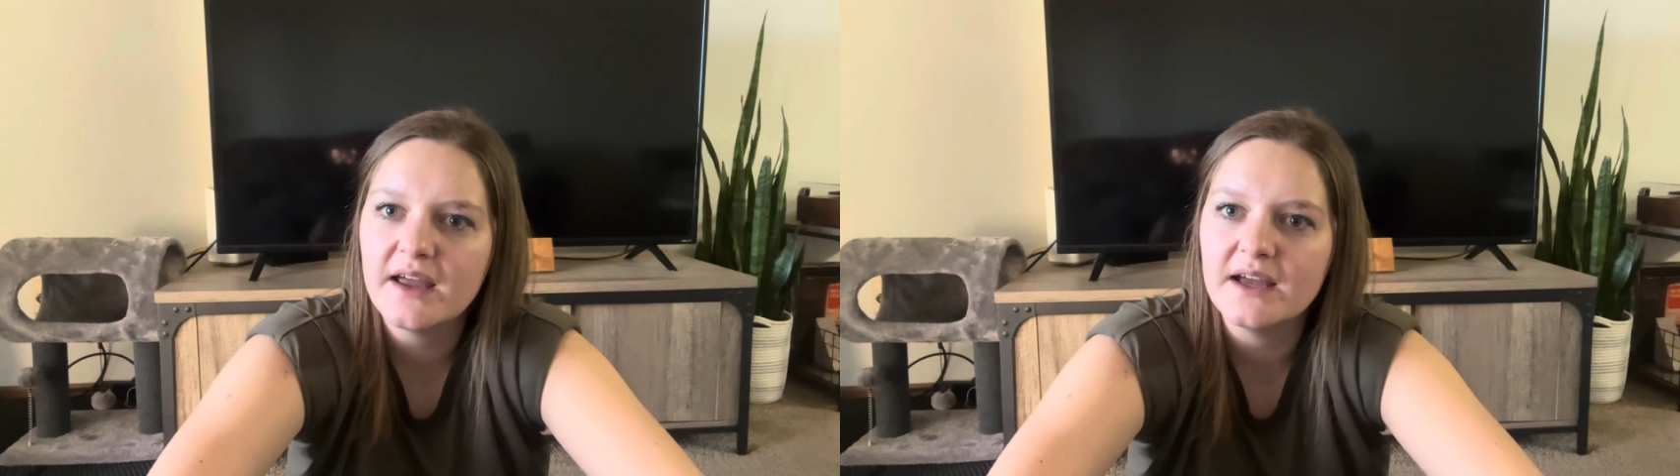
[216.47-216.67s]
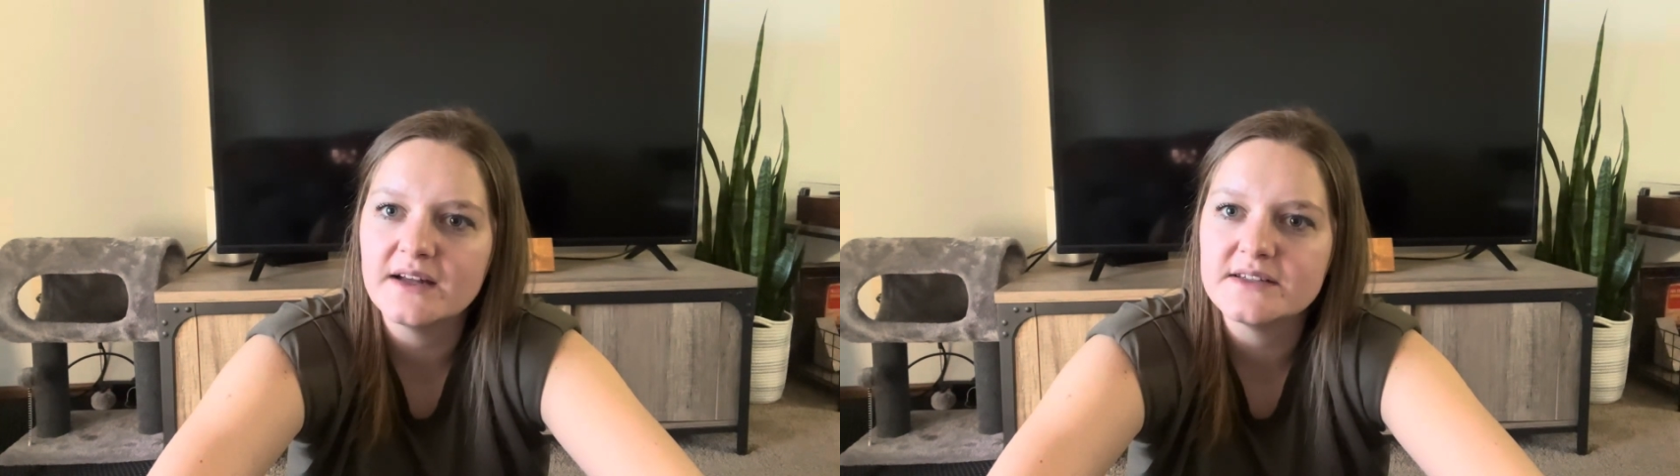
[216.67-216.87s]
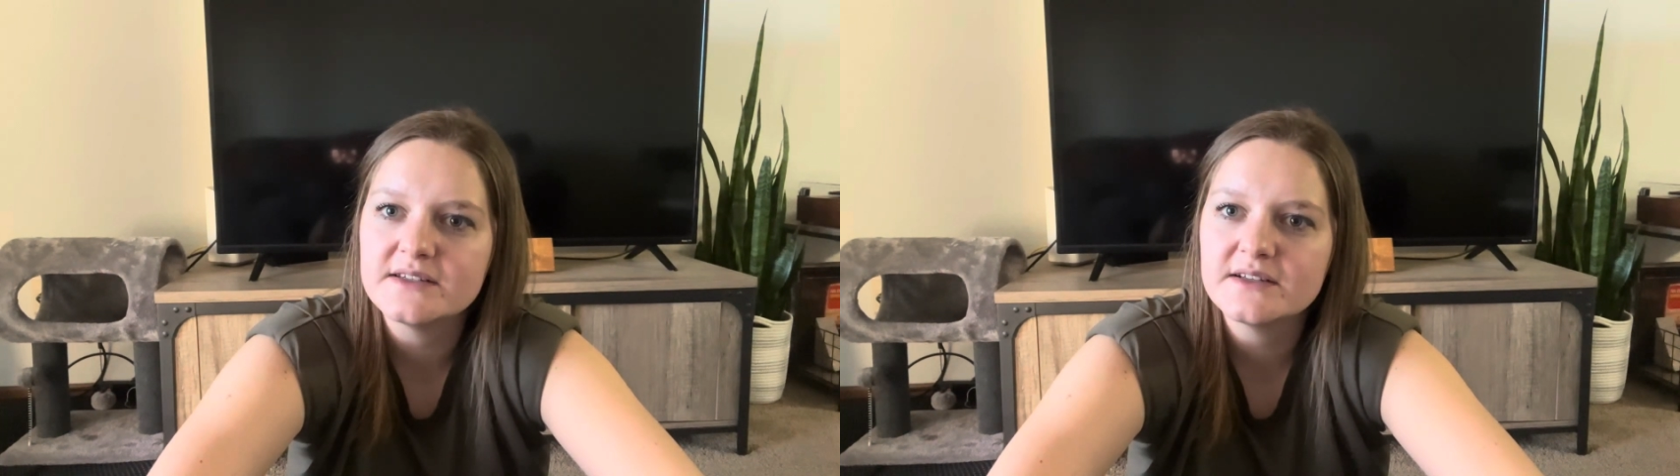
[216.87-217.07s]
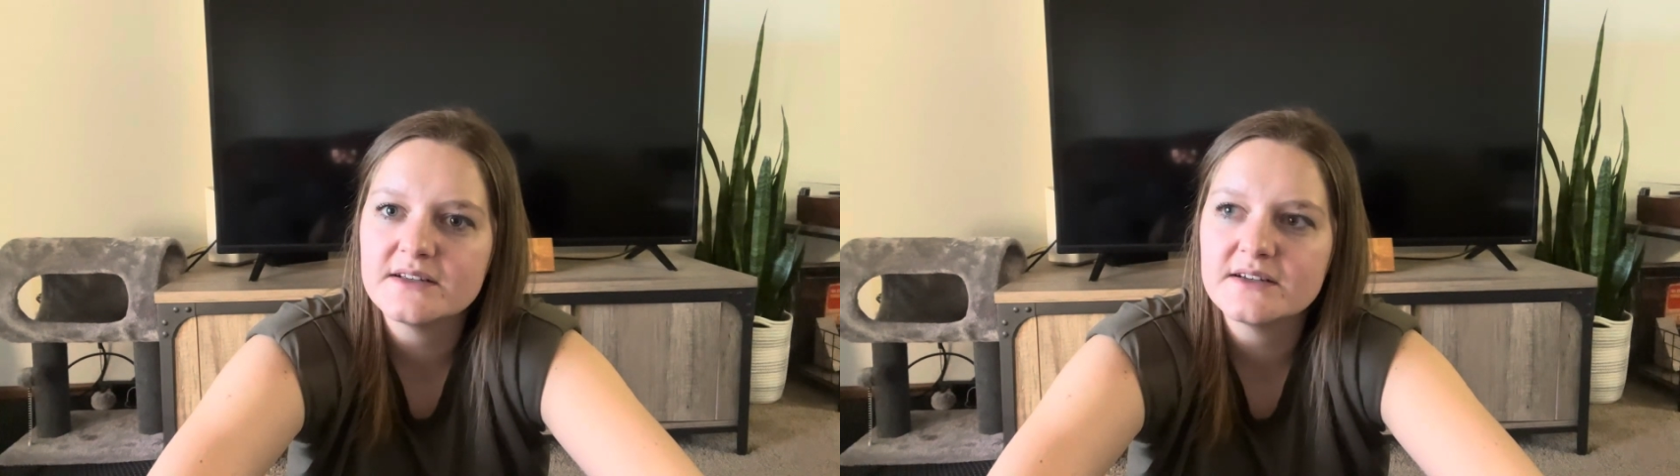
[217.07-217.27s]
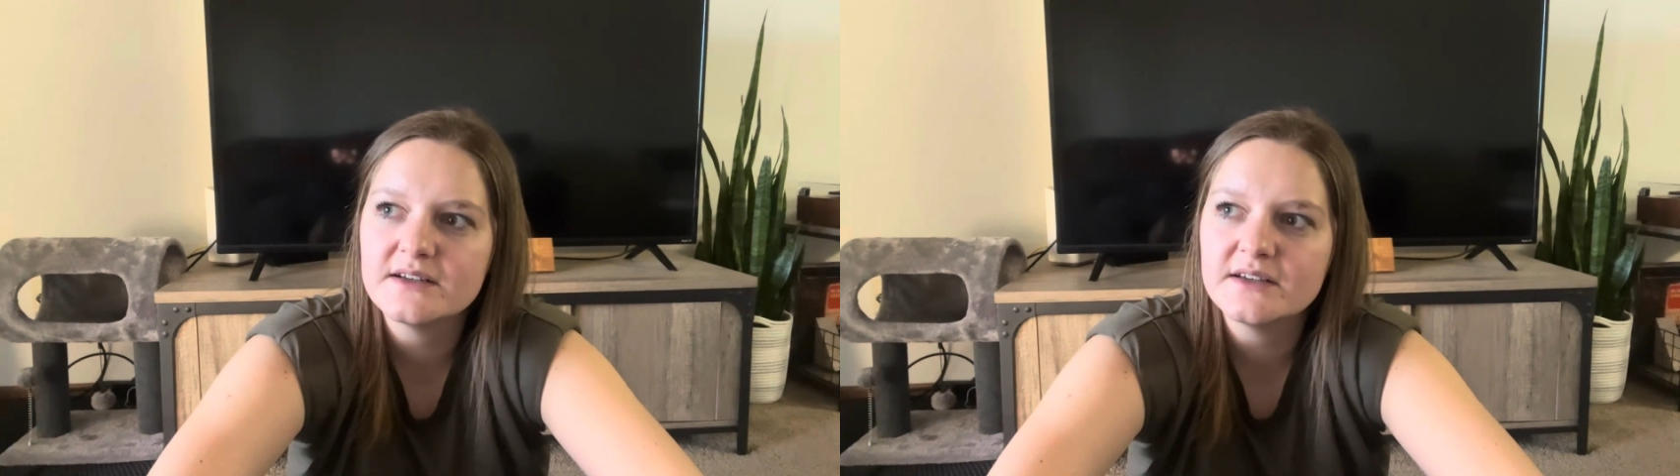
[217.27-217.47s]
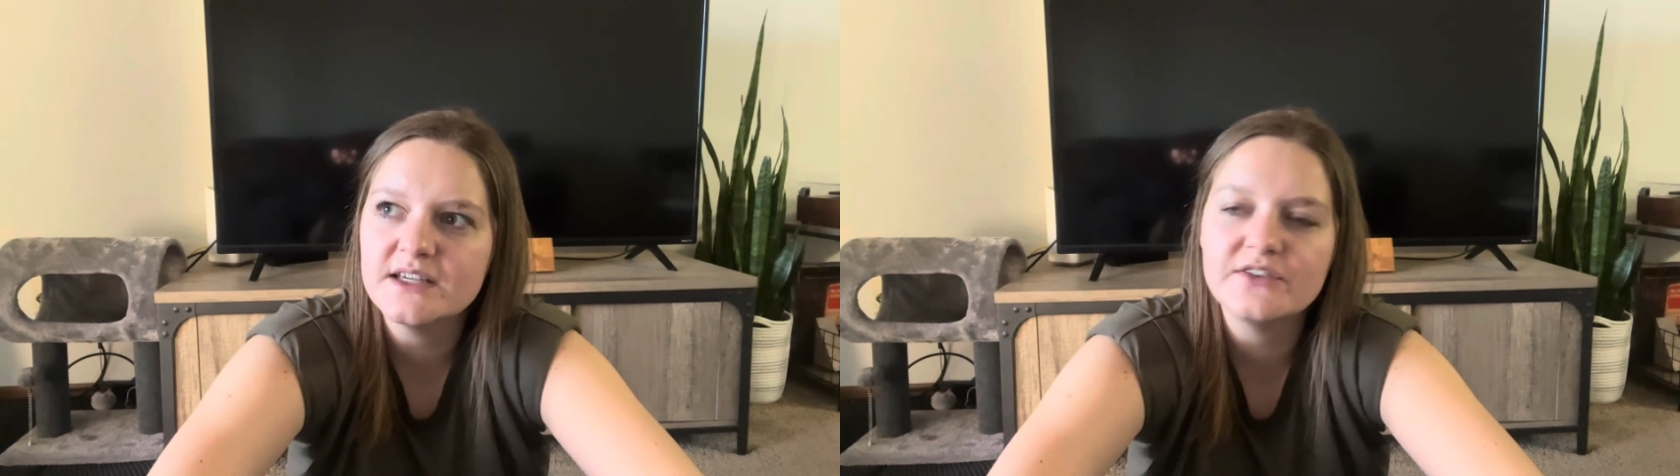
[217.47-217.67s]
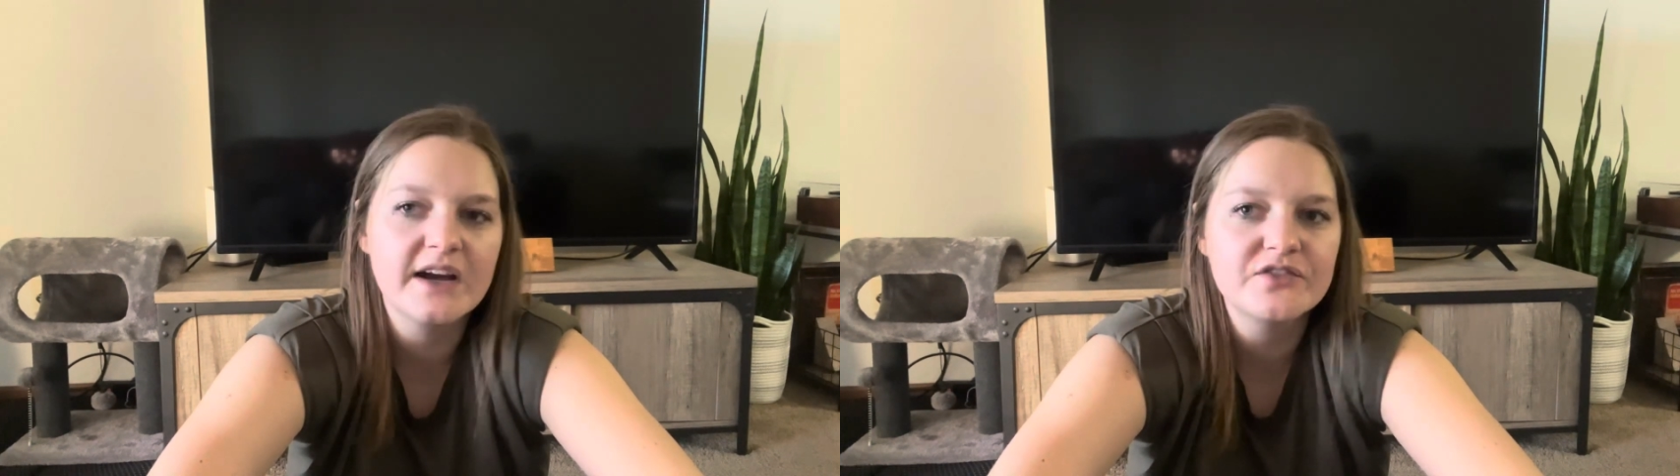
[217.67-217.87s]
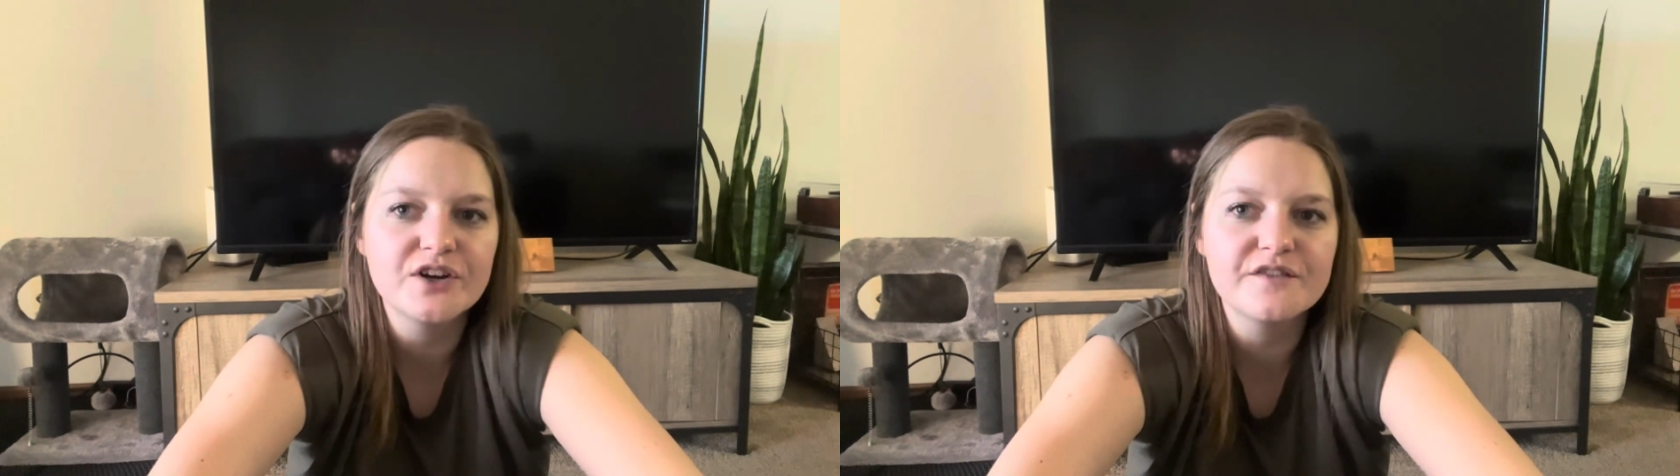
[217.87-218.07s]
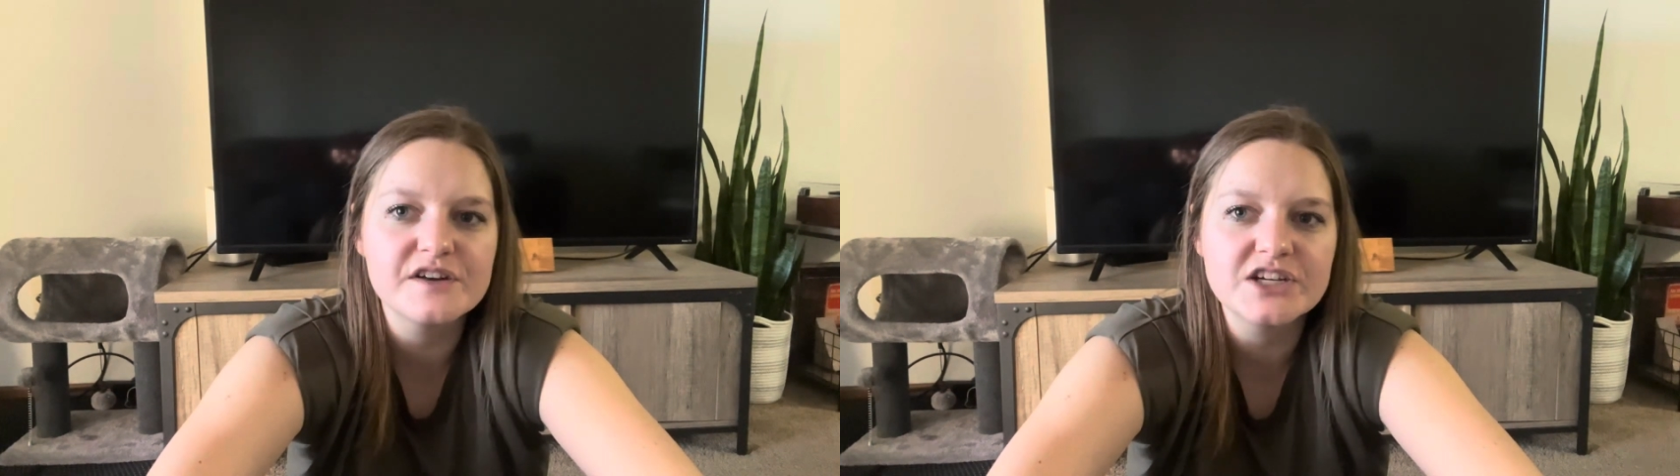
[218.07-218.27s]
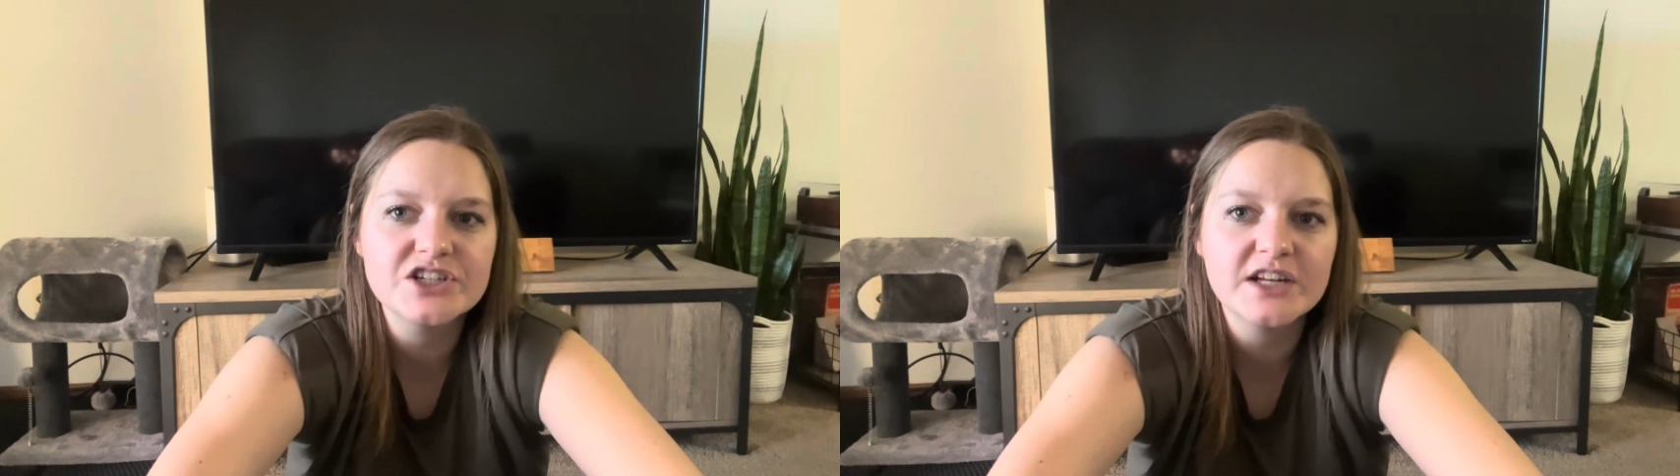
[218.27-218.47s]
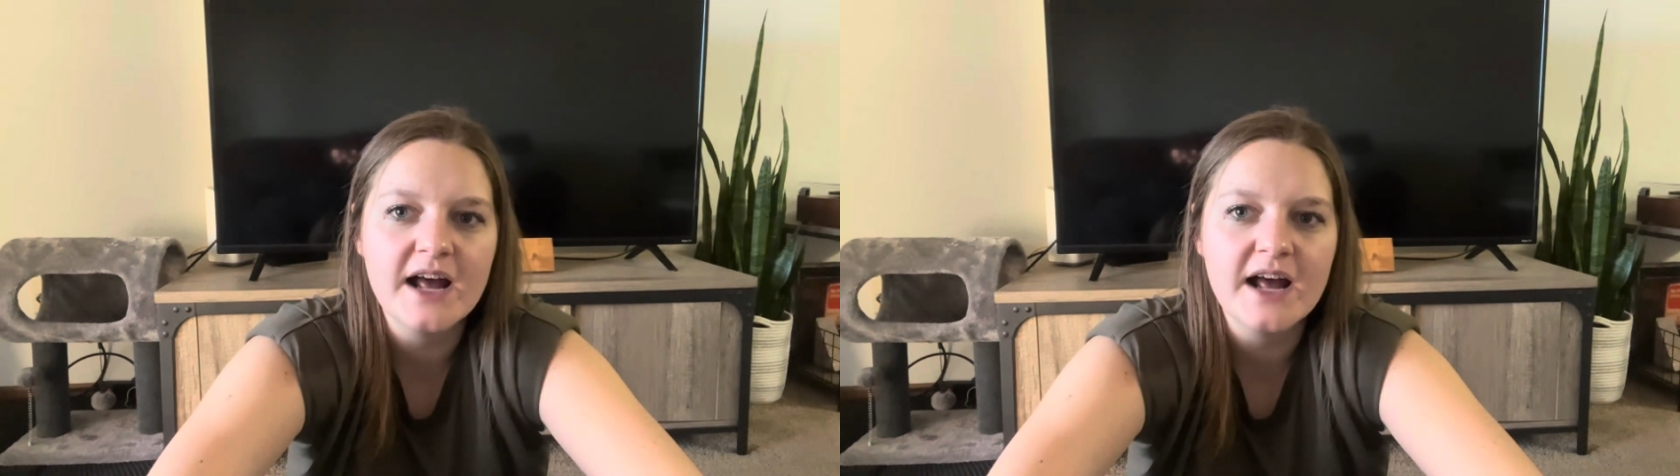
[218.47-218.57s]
And even after I finished it,